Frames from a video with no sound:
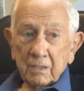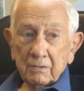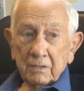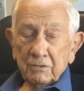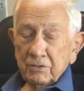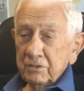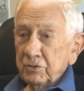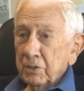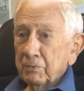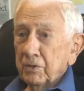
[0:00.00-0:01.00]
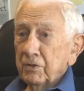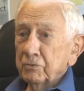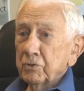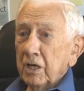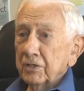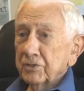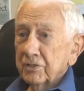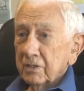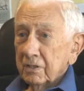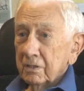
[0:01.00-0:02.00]
they'd jump on the trucks
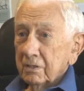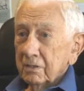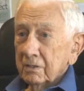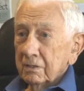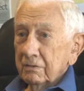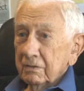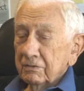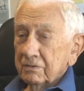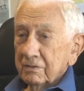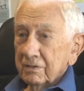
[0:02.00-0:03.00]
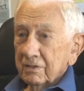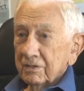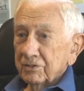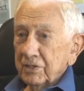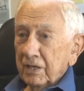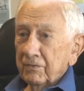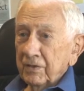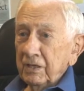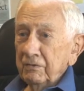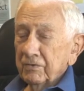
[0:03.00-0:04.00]
and they'd start
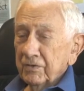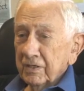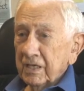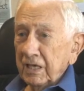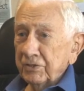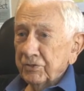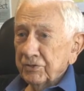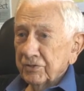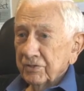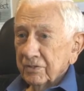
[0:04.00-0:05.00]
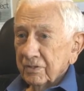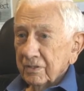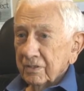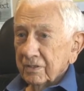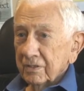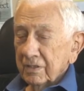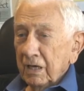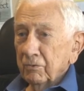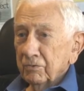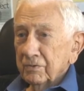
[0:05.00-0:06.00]
heaving the cases
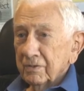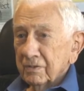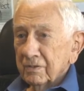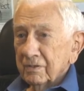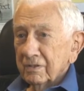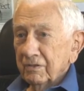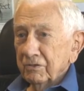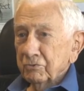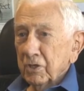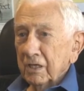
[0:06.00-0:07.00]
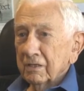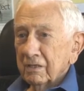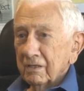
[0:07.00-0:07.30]
out of the truck